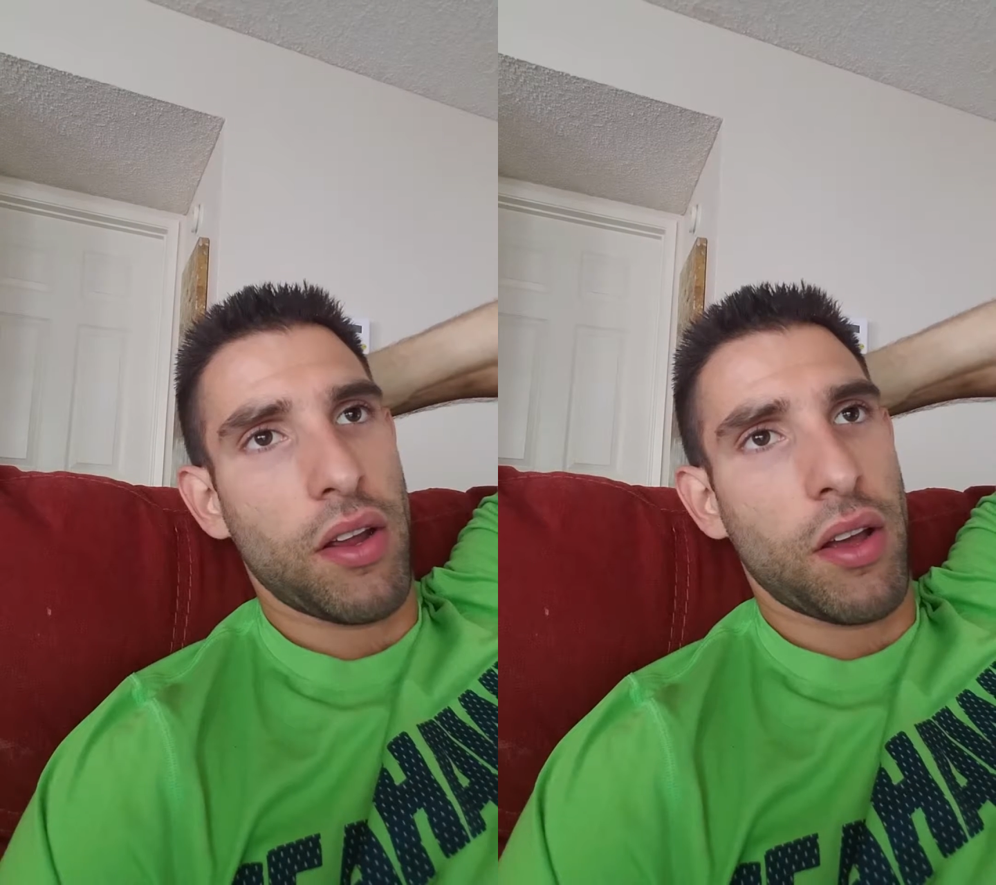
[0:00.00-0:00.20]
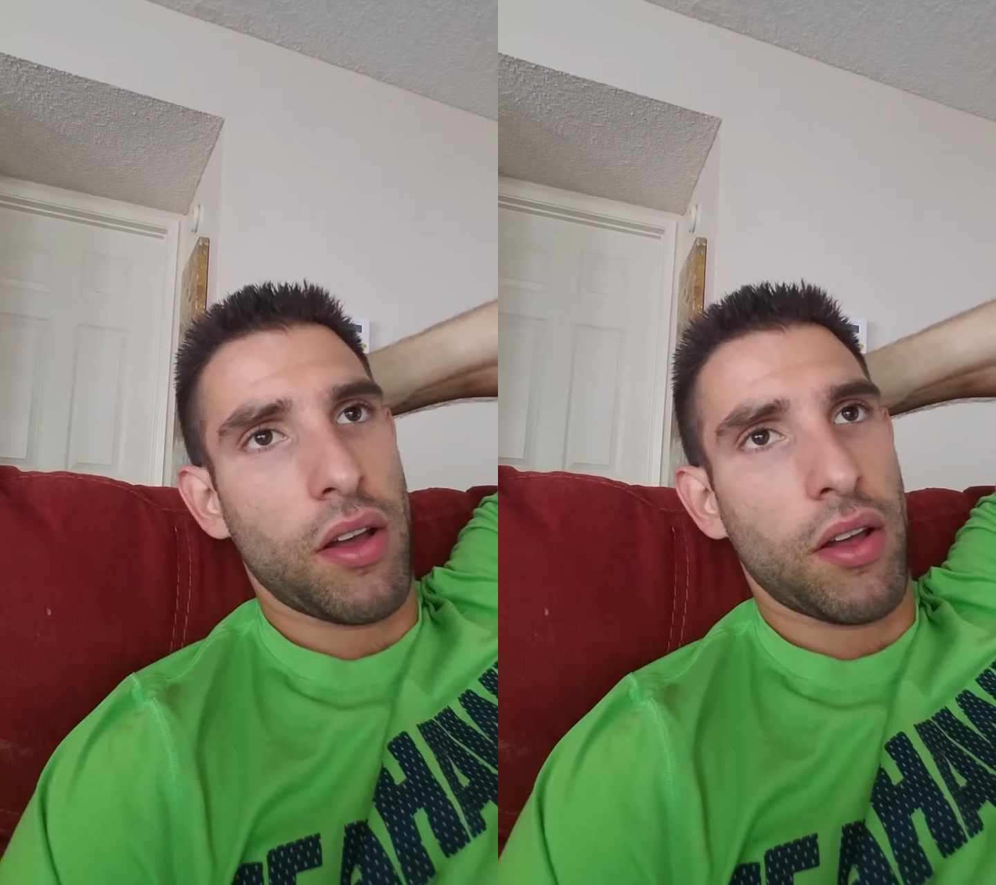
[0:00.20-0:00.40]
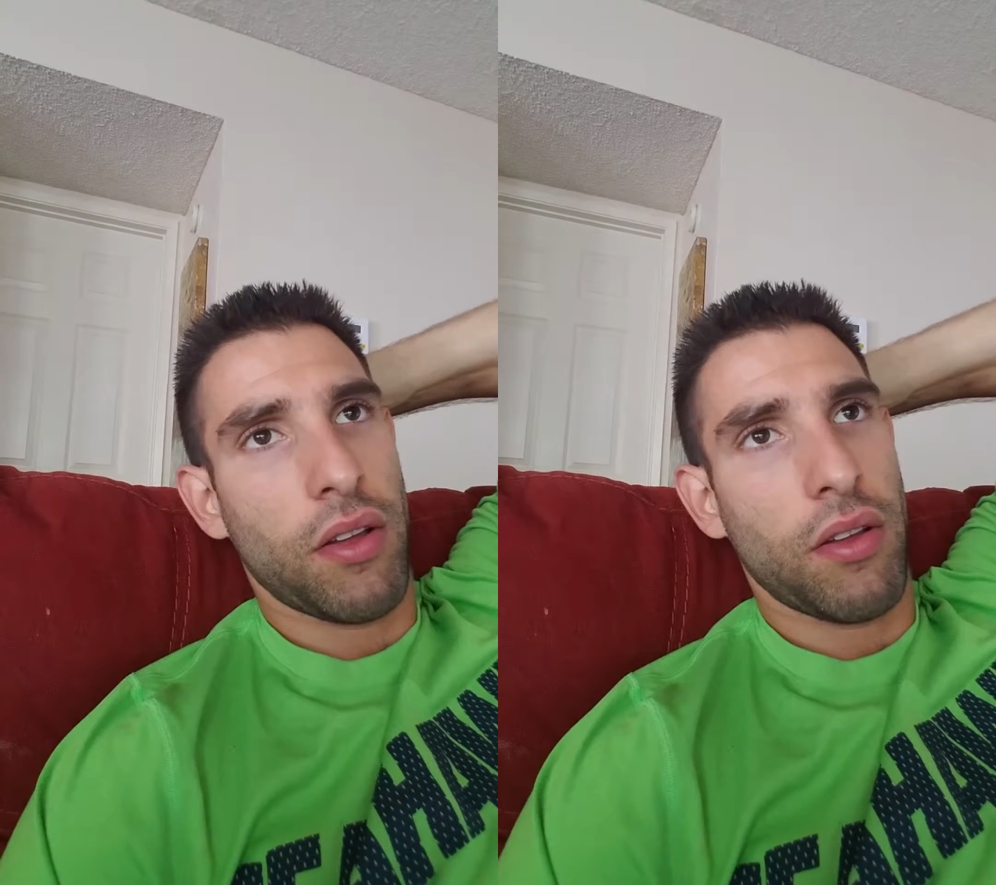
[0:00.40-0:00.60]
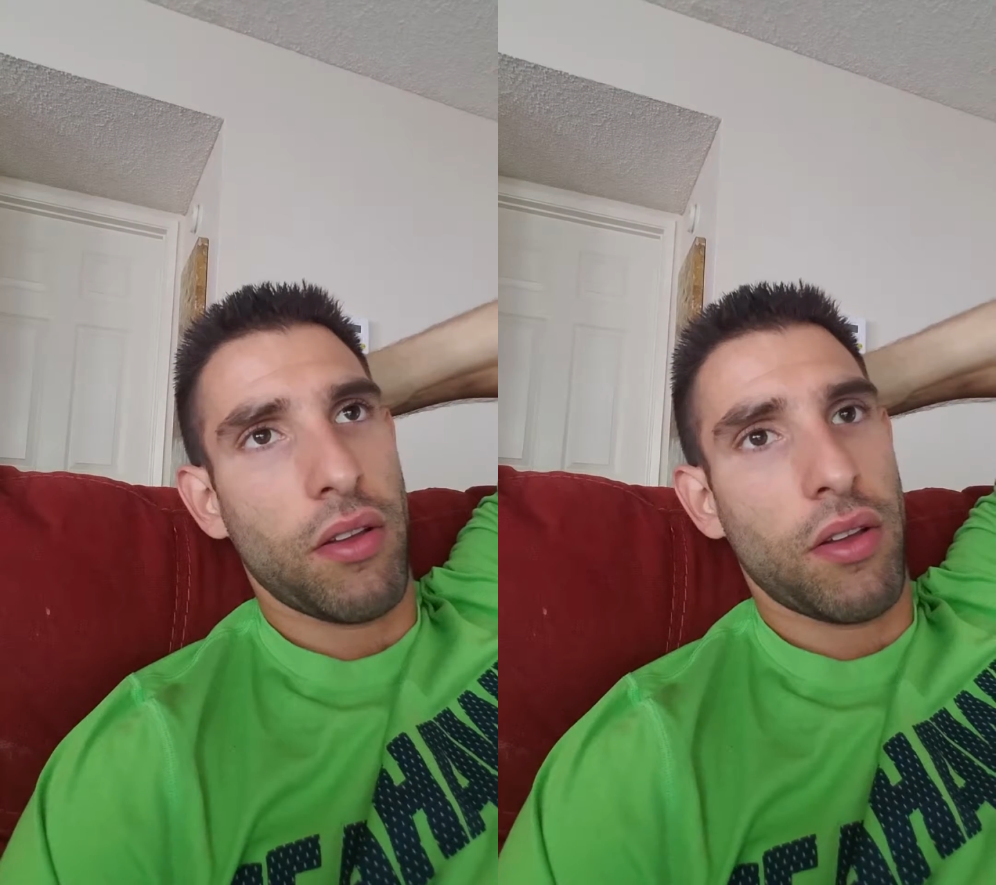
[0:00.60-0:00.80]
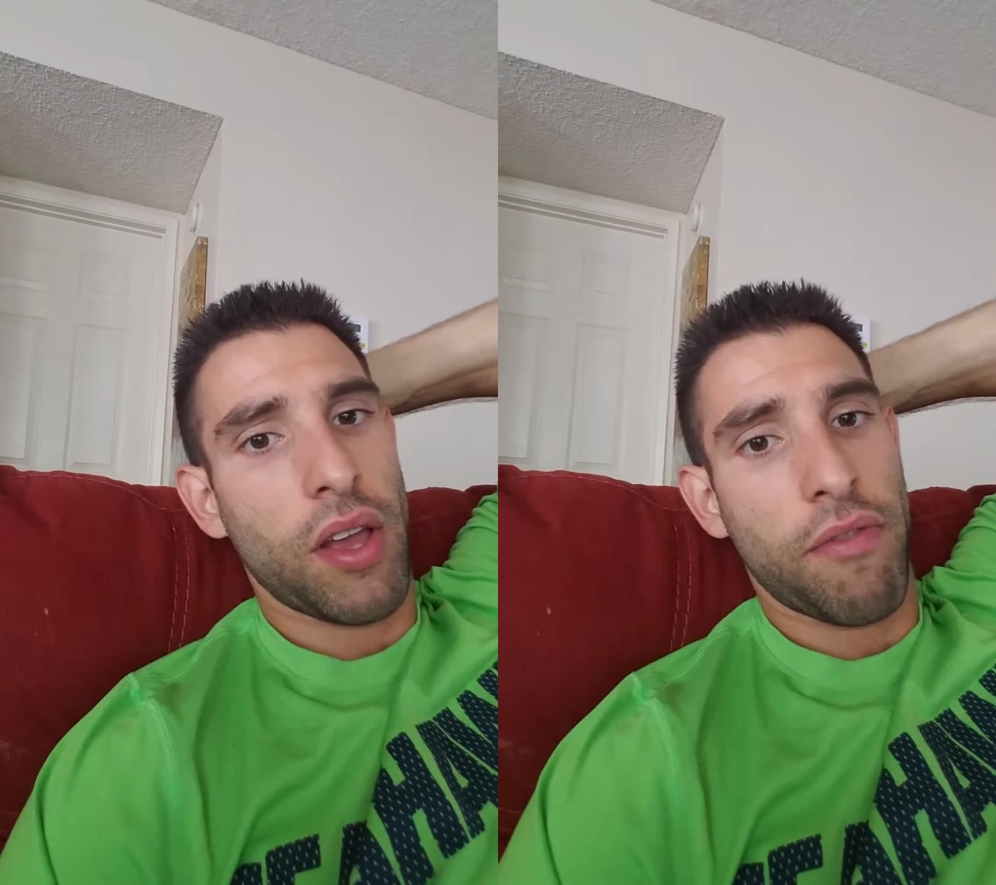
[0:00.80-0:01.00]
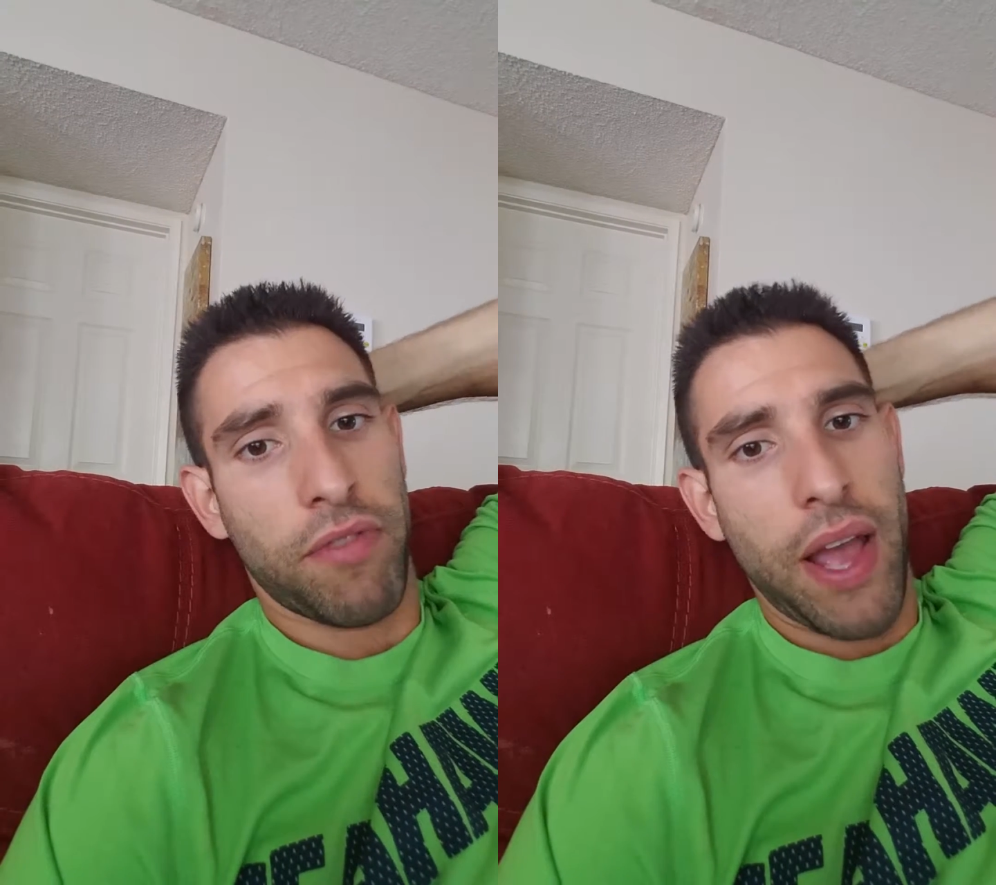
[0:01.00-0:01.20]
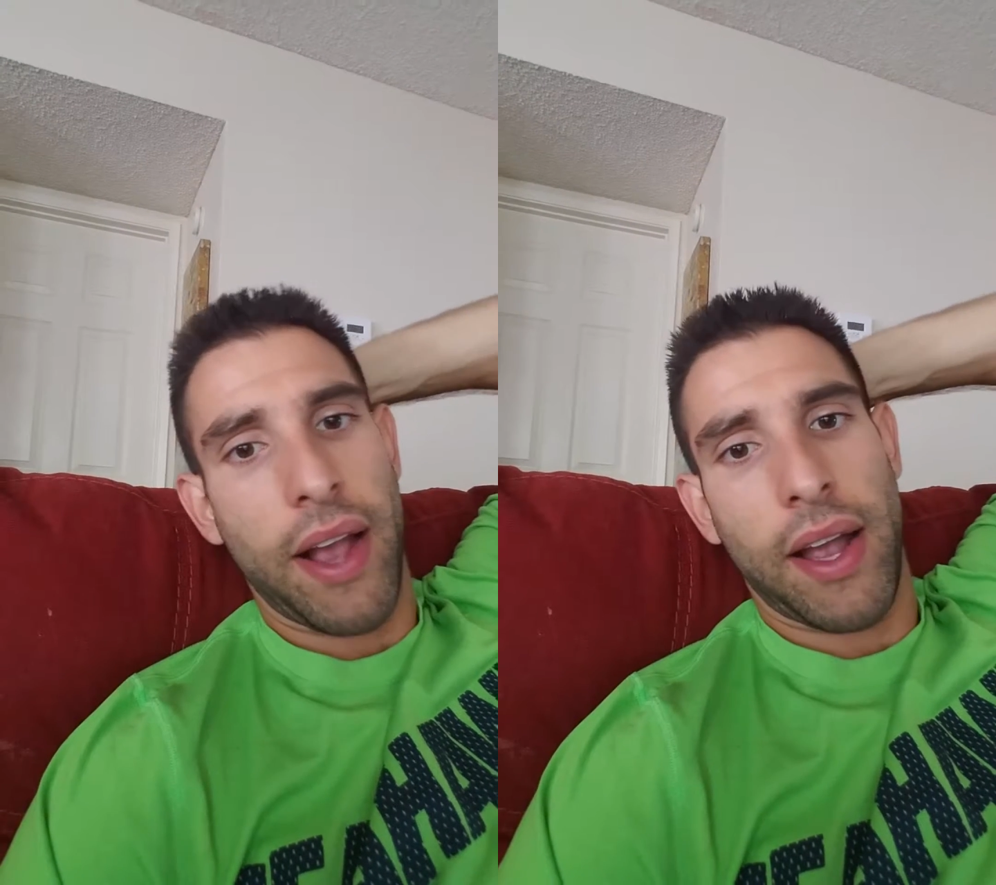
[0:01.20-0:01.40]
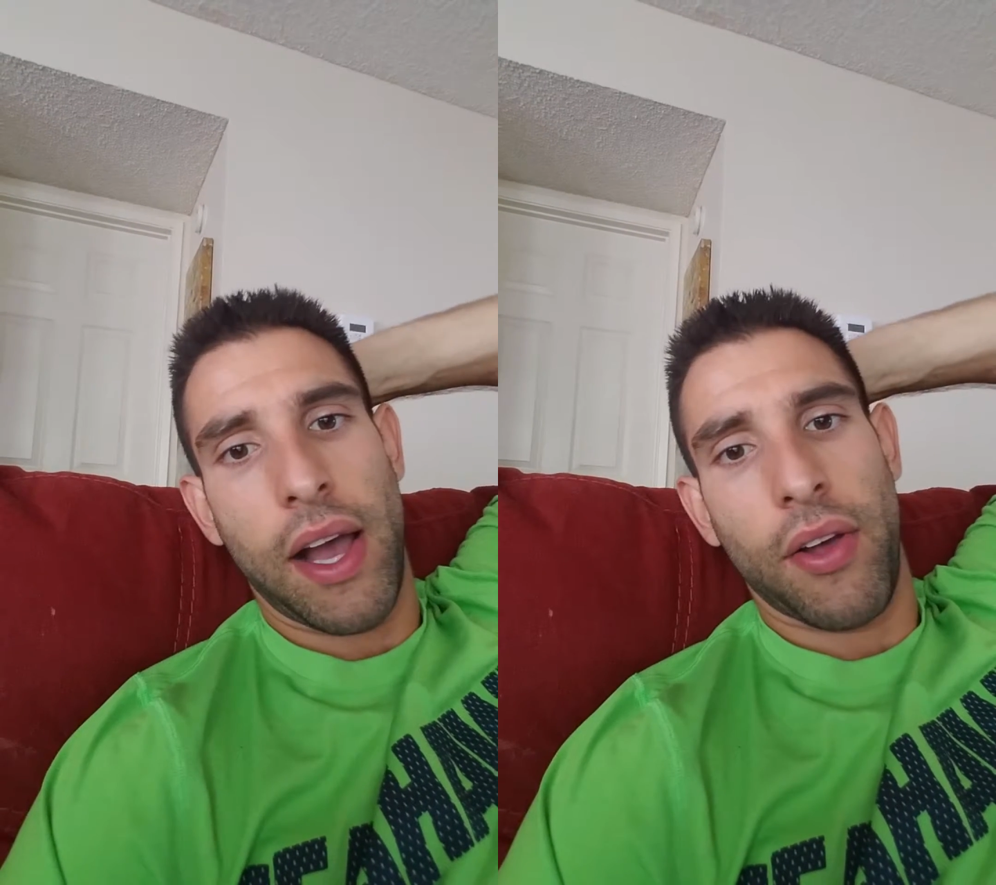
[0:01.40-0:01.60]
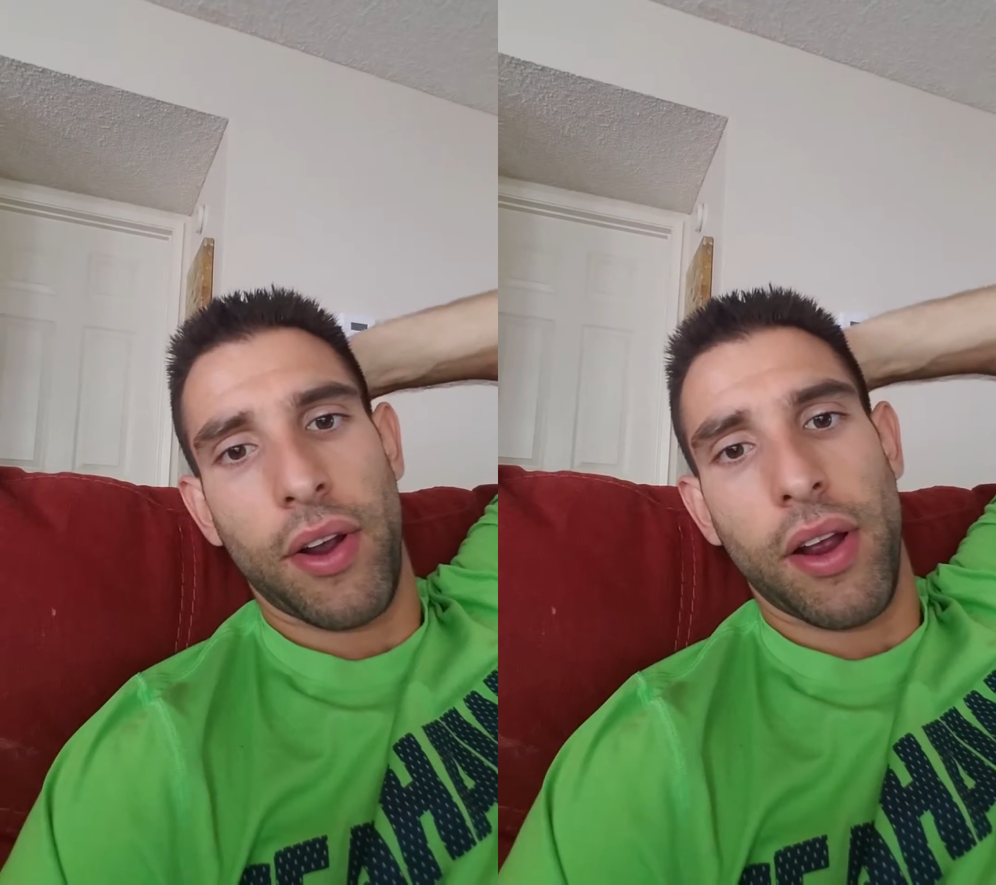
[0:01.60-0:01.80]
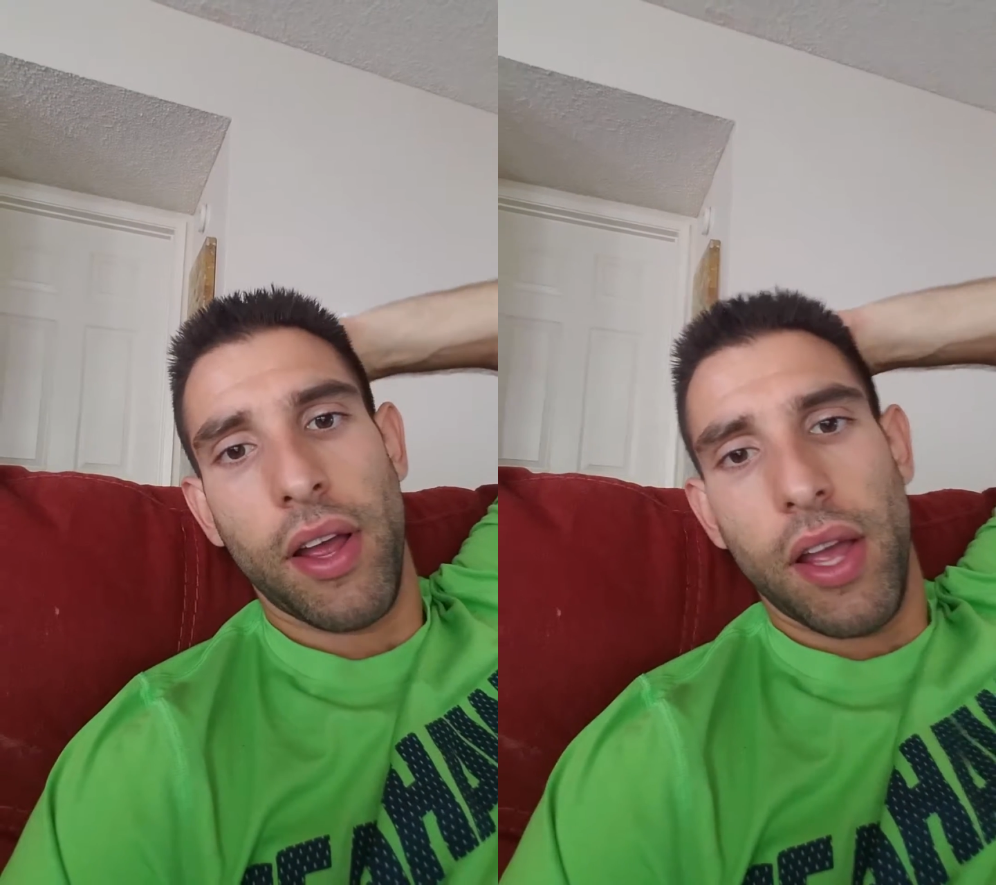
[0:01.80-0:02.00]
a flat
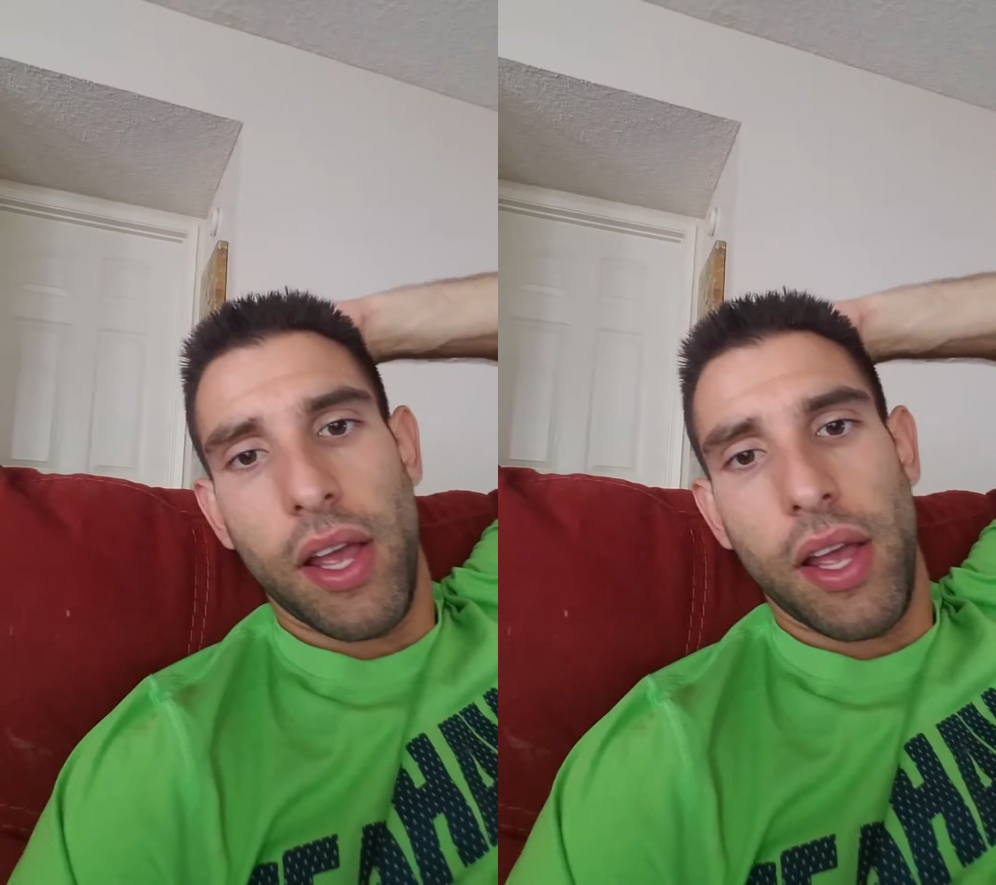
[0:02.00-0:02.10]
collar